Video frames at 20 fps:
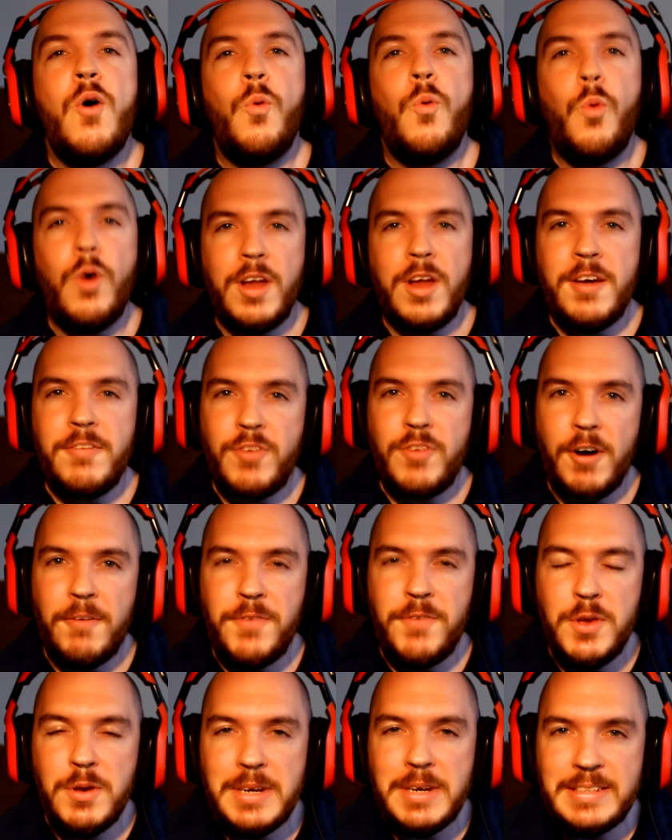What I've
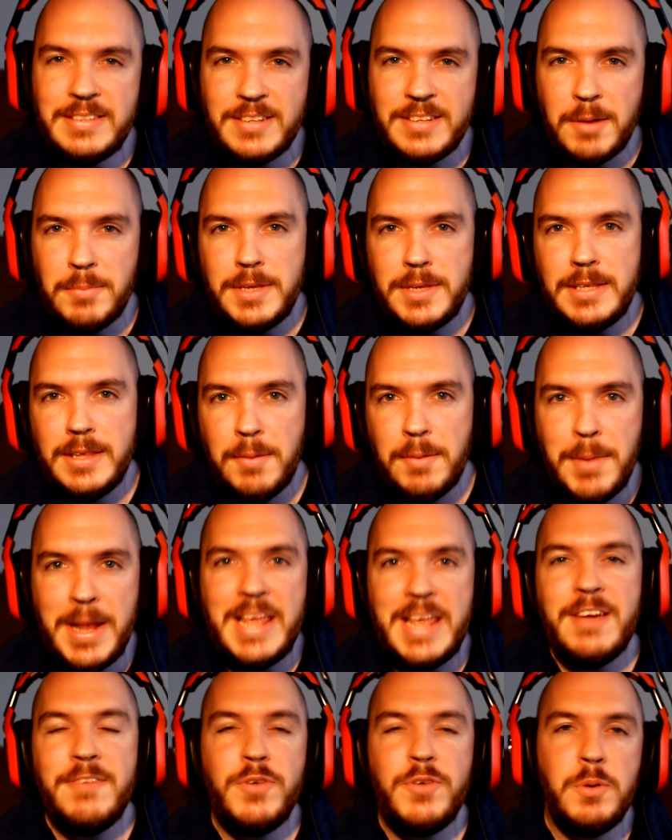got for you is something that
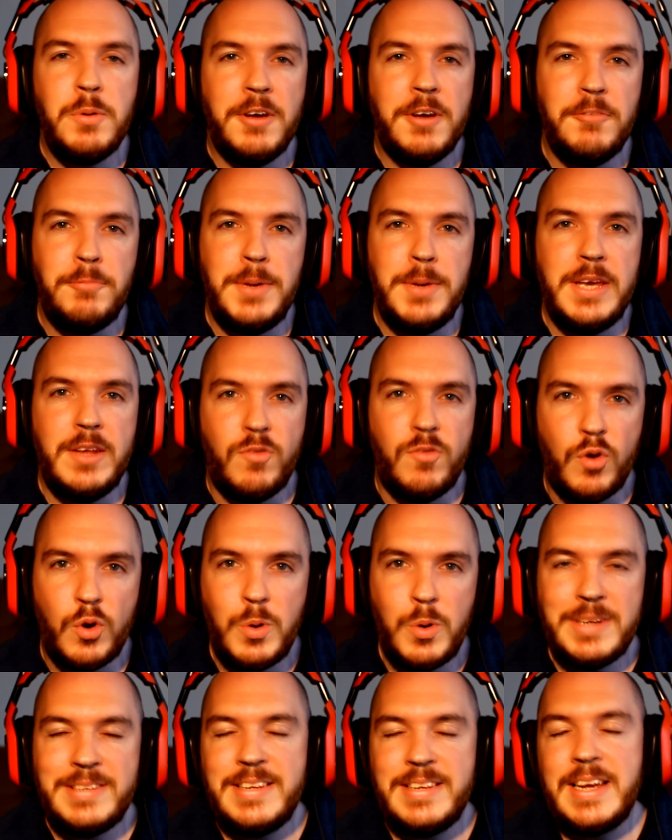many of you have been
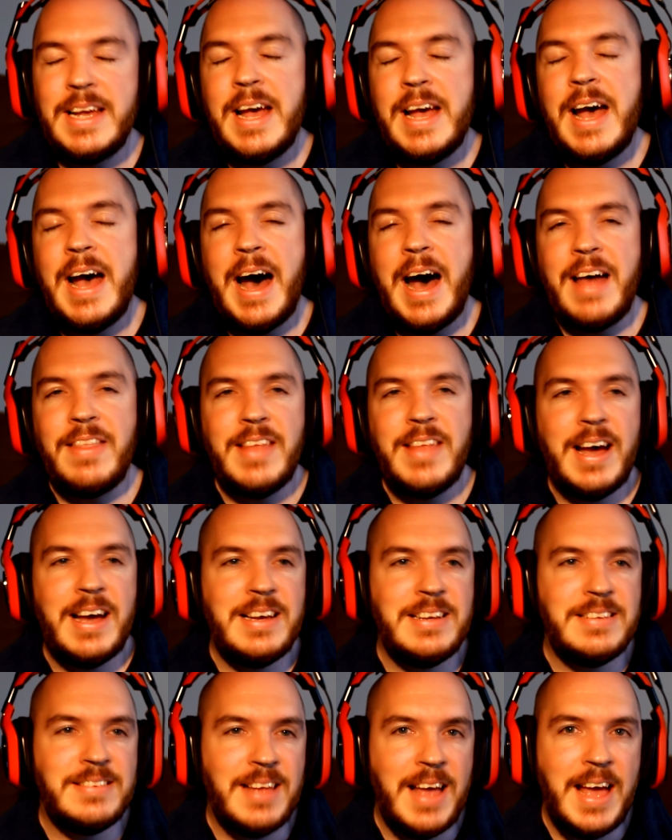requesting, and that
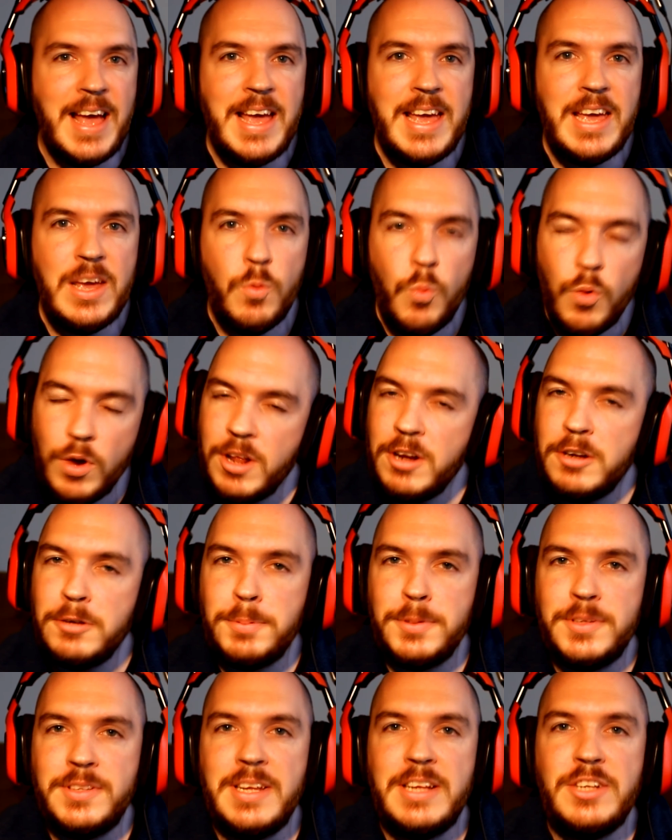is a 100%
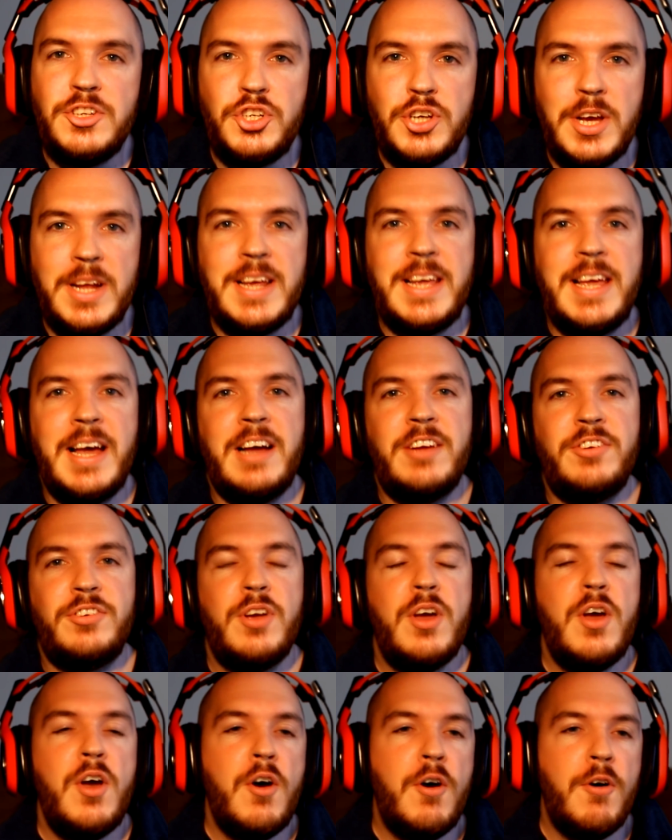shader
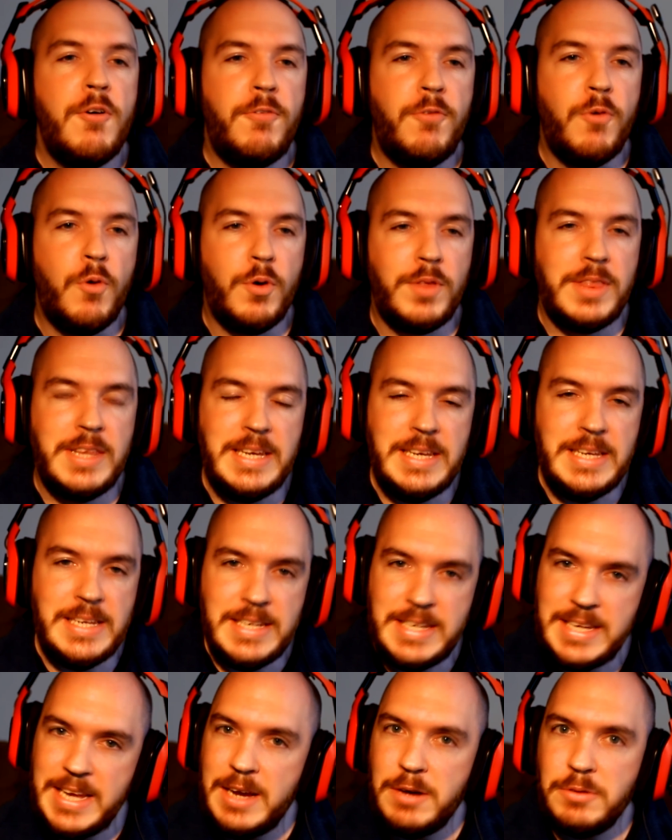cache for the
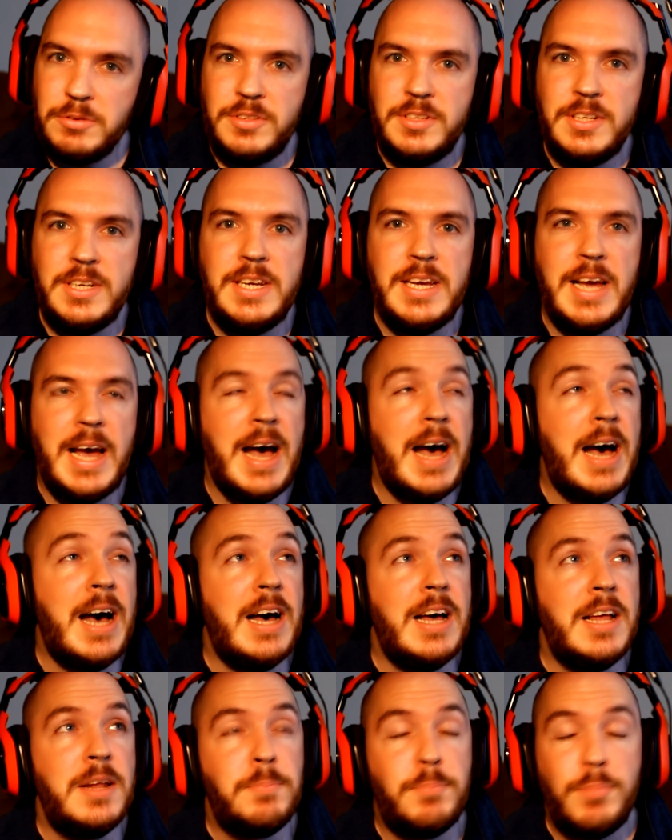DLC
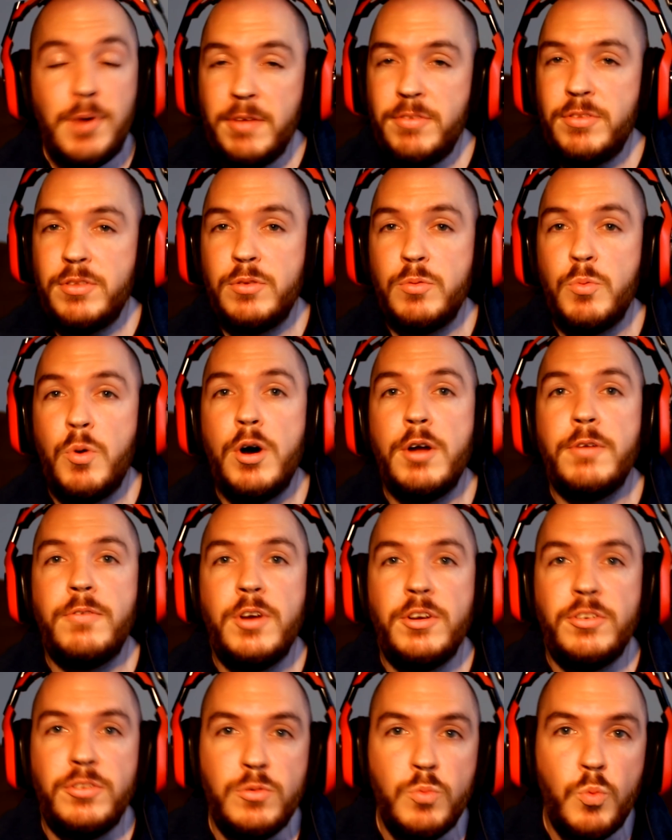and Breath of the Wild
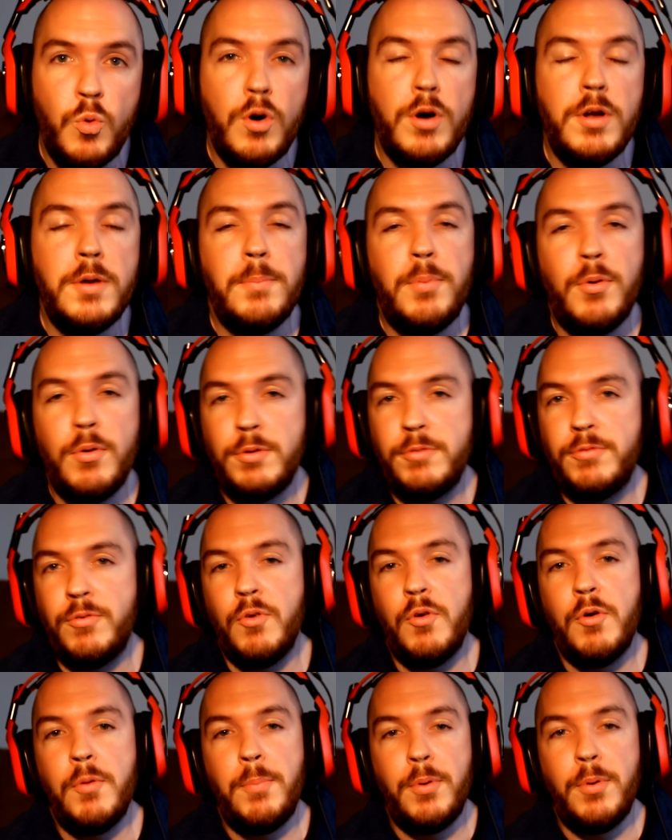version
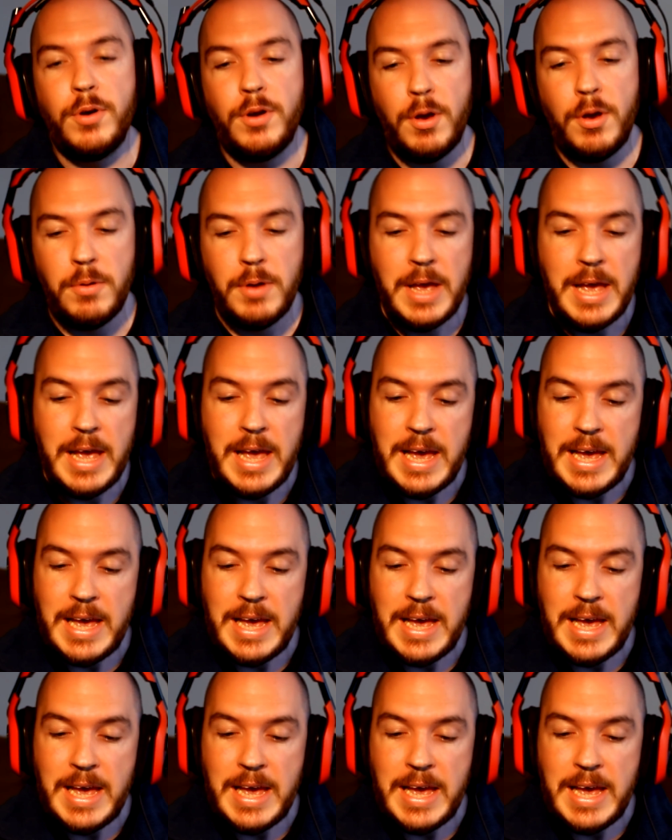1.4.0.